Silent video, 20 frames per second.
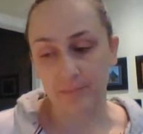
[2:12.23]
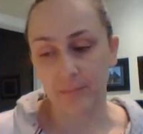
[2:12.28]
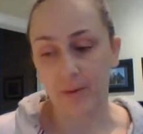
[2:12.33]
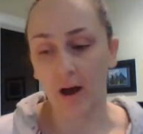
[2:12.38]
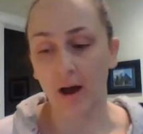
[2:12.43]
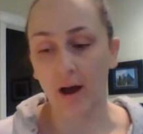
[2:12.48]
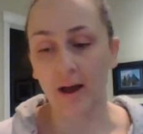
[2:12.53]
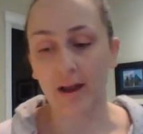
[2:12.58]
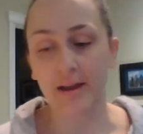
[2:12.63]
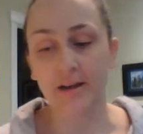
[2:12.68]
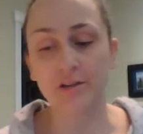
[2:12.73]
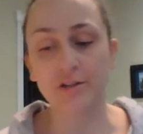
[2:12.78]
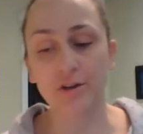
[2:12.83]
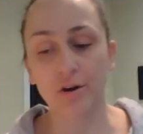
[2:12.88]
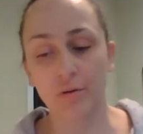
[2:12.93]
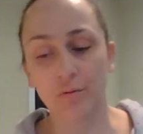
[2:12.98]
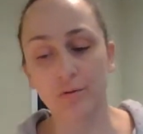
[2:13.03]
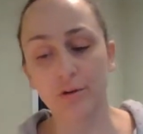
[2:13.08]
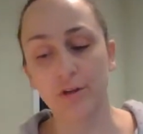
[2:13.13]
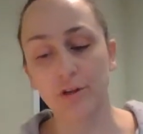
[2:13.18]
I
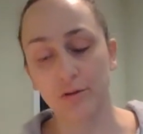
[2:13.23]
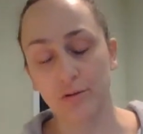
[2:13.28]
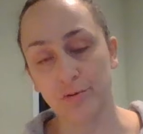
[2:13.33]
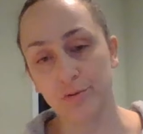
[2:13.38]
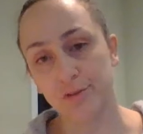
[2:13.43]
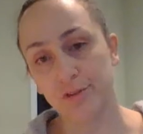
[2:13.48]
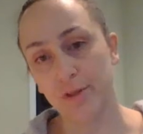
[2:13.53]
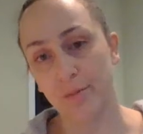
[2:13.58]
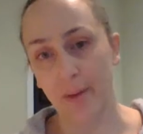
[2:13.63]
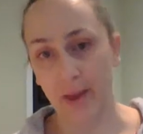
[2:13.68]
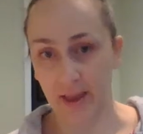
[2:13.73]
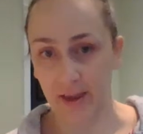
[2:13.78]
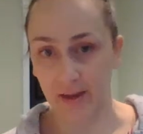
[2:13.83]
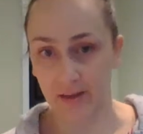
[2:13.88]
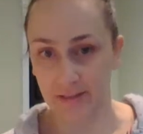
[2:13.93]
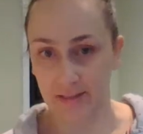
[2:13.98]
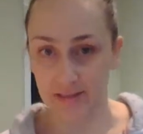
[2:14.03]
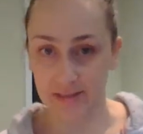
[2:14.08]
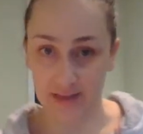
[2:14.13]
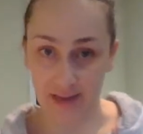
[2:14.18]
don't use the
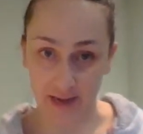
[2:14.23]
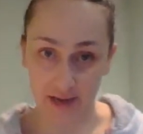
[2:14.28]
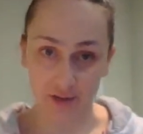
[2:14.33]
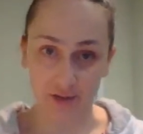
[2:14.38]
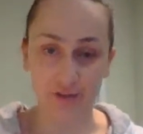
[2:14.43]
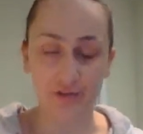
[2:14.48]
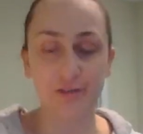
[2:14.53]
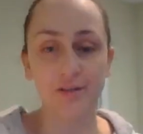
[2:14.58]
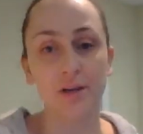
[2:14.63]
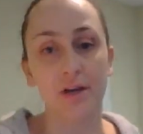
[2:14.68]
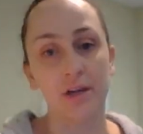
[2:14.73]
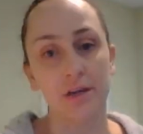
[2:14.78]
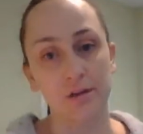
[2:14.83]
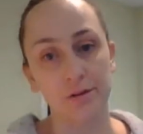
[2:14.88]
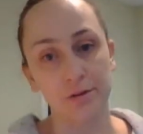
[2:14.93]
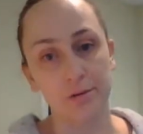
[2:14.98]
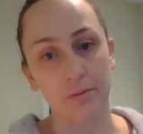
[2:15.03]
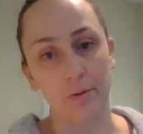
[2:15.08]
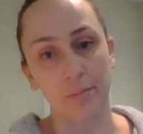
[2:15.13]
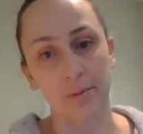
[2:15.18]
bags as handles. I
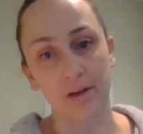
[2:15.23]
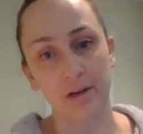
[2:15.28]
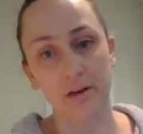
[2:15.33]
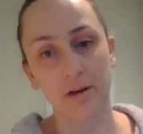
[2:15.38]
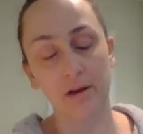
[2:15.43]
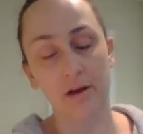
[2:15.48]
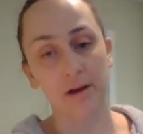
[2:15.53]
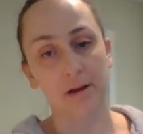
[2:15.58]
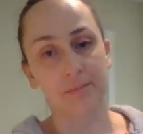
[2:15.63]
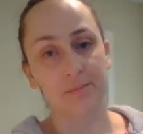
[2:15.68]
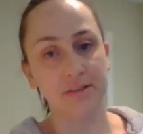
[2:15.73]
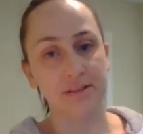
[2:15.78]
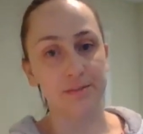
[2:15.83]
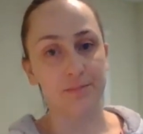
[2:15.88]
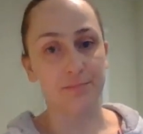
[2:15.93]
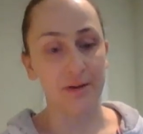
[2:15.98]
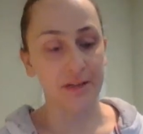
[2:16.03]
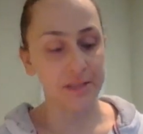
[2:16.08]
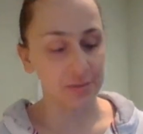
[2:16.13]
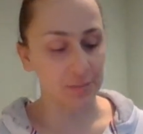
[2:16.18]
use ribbon.
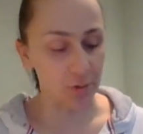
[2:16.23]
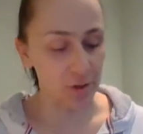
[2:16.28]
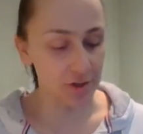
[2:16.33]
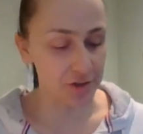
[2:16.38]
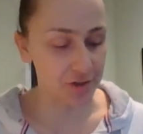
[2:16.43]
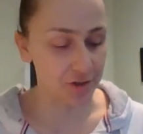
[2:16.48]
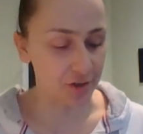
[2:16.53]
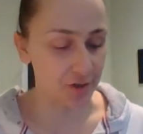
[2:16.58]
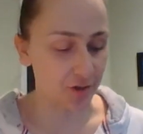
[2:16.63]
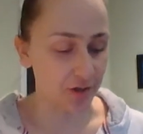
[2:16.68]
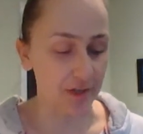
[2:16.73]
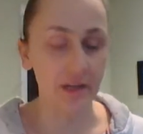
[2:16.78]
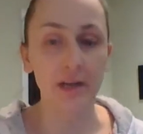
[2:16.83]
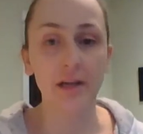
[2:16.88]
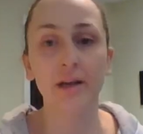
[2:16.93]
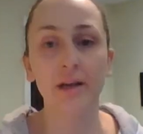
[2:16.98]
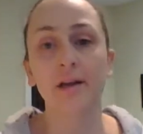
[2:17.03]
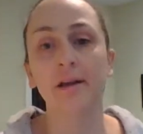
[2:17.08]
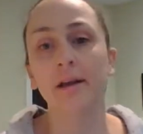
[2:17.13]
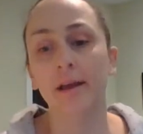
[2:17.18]
It's much more
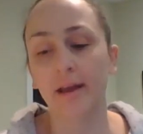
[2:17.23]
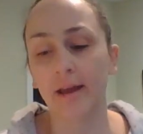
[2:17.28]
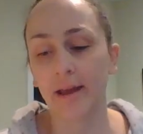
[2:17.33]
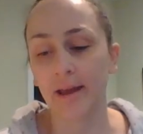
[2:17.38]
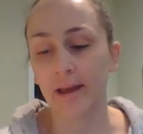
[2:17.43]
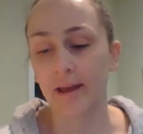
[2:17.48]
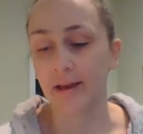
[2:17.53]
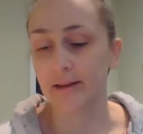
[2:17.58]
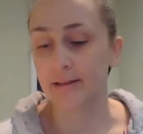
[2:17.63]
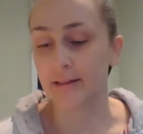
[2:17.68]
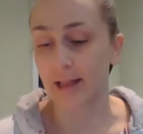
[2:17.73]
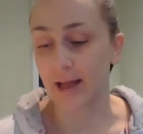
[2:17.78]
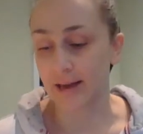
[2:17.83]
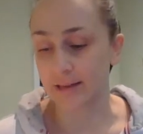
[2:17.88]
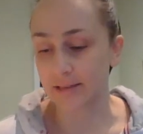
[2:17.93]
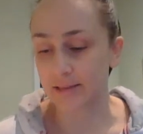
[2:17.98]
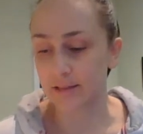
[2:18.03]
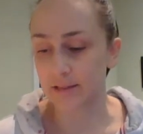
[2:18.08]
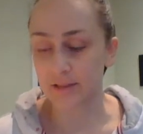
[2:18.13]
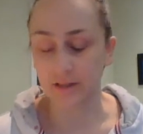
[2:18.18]
sturdy and
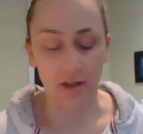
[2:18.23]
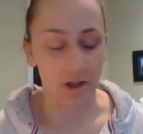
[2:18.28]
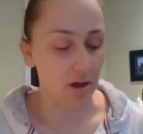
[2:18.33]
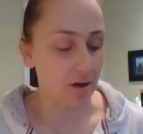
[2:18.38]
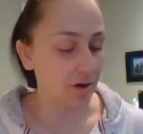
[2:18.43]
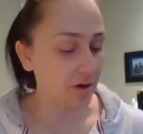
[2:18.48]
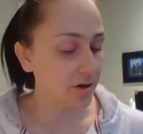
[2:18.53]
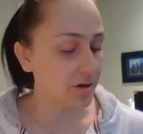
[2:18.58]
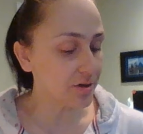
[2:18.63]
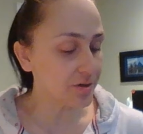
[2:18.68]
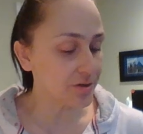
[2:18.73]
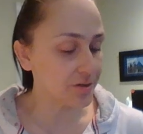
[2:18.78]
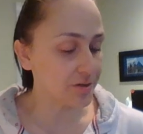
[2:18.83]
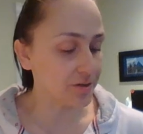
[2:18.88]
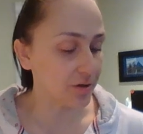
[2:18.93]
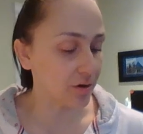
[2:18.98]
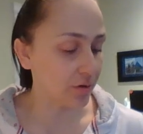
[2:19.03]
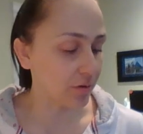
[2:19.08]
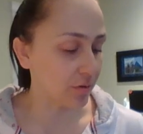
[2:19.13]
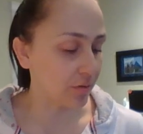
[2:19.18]
lasts longer.
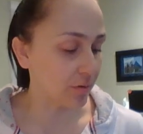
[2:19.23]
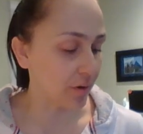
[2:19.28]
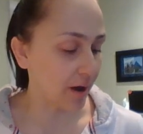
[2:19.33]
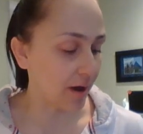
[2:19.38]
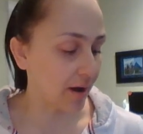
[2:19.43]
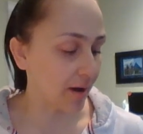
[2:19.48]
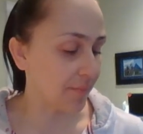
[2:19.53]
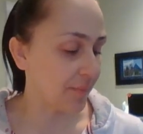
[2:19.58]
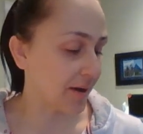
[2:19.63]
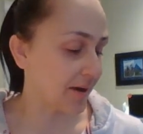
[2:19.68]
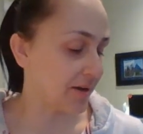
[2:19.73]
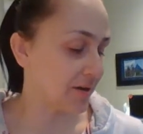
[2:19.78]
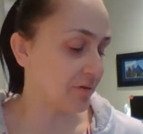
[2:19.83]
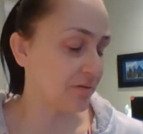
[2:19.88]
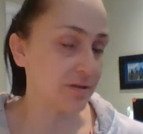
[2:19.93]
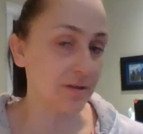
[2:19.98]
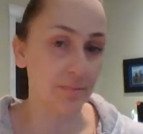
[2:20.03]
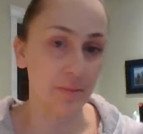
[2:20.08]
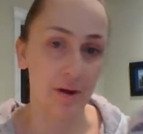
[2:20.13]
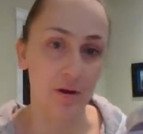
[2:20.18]
So I
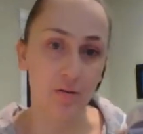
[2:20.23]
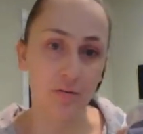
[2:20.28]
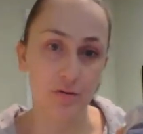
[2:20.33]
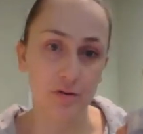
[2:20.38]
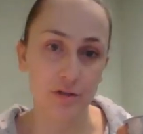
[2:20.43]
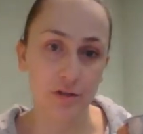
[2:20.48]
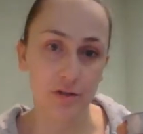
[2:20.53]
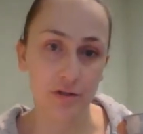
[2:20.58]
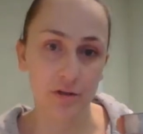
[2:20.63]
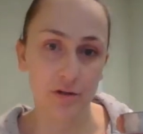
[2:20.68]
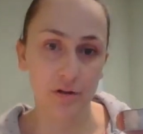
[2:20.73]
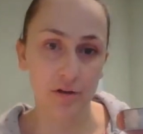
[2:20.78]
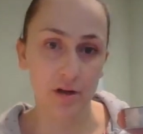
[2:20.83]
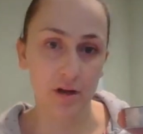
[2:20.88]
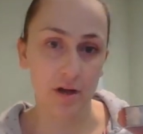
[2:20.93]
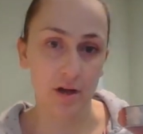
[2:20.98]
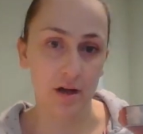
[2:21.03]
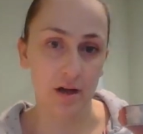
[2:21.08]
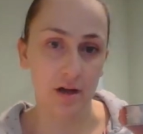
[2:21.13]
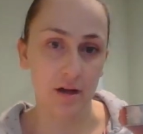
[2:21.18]
use about
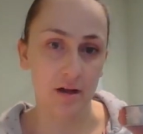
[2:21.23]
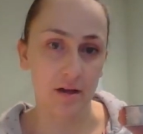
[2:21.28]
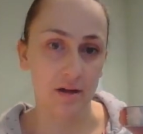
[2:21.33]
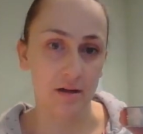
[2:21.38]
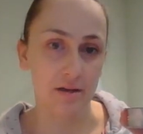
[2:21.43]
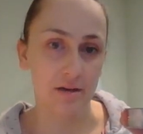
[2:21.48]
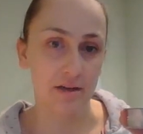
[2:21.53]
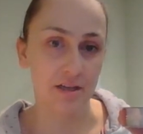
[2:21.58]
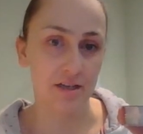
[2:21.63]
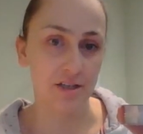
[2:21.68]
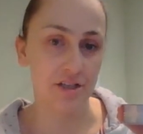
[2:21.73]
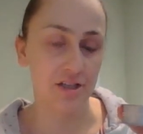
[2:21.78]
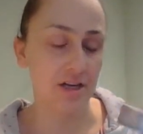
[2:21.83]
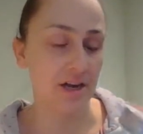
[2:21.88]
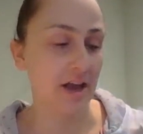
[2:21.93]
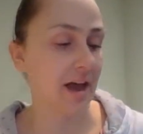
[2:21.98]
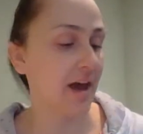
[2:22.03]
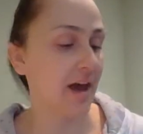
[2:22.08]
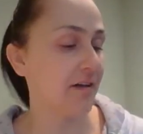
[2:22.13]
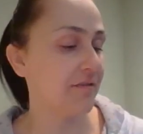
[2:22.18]
an inch
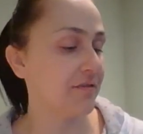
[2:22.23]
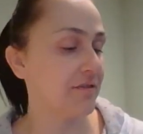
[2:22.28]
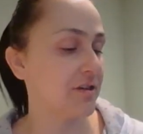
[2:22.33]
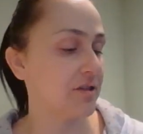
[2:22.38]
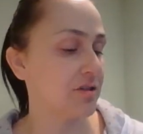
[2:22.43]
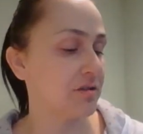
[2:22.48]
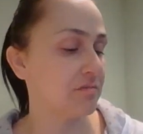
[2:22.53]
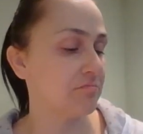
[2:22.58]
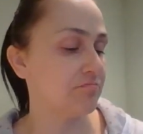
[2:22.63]
and a half, I